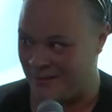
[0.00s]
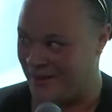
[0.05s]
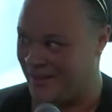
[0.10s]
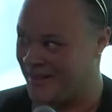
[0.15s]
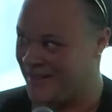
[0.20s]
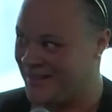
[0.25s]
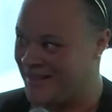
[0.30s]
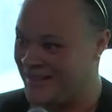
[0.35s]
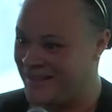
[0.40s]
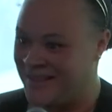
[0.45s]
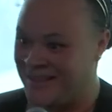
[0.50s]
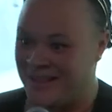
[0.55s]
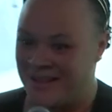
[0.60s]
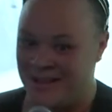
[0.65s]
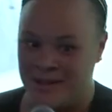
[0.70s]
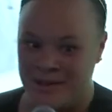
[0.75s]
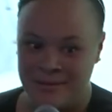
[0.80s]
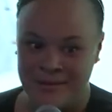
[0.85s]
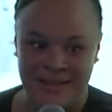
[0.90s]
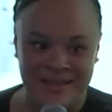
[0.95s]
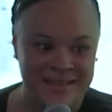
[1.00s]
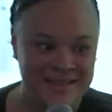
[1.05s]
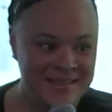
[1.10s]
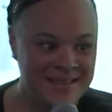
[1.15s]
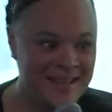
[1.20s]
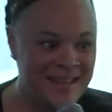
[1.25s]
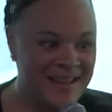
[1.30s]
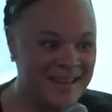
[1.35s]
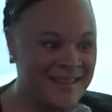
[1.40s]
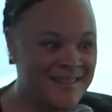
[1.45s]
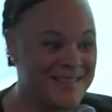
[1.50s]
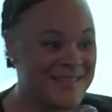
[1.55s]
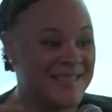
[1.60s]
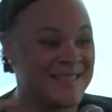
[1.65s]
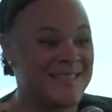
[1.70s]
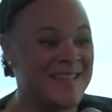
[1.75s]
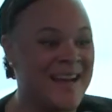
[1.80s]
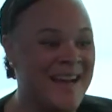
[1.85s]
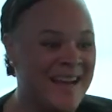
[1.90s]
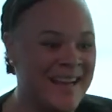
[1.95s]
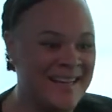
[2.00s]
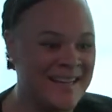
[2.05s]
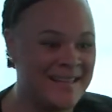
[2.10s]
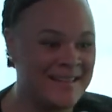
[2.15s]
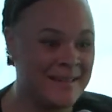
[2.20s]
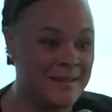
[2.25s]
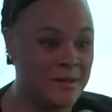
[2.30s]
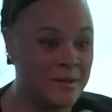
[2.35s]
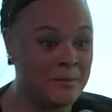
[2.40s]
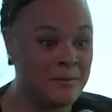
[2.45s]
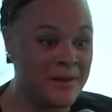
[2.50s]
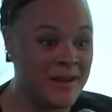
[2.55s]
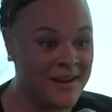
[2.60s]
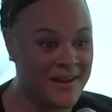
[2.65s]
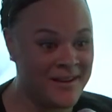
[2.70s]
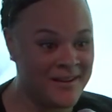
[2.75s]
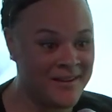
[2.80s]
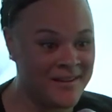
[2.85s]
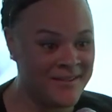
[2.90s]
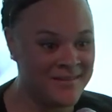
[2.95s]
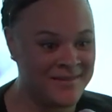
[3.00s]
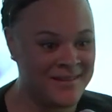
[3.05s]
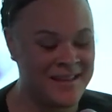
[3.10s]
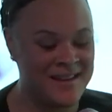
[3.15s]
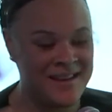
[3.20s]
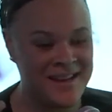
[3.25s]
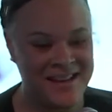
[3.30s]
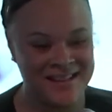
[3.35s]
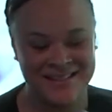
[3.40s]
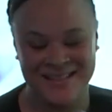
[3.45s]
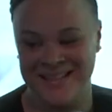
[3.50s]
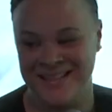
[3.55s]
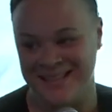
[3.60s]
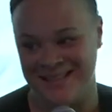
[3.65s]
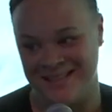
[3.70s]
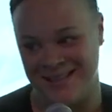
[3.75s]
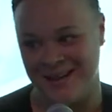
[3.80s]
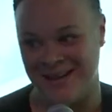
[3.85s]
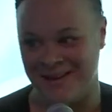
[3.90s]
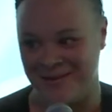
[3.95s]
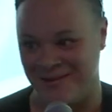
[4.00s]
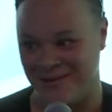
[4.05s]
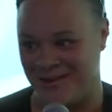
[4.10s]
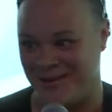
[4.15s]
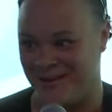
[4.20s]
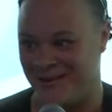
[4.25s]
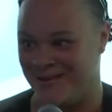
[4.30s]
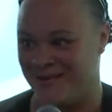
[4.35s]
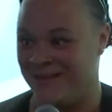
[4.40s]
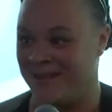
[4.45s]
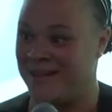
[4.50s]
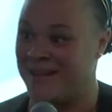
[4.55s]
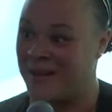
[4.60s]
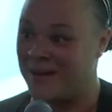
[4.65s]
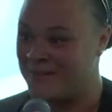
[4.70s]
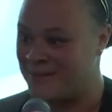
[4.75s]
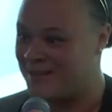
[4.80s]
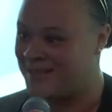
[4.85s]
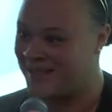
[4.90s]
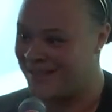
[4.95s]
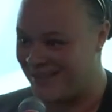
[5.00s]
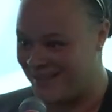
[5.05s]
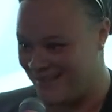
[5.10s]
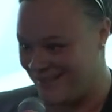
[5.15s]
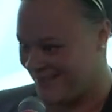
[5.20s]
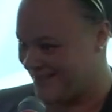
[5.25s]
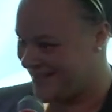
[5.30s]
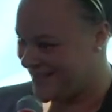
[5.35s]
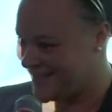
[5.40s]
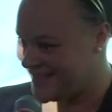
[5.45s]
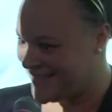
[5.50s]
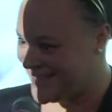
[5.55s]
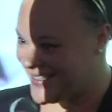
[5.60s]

pear? We could say, oh, It's a tiny little pear that Nancy and Tom grow in upstate New York.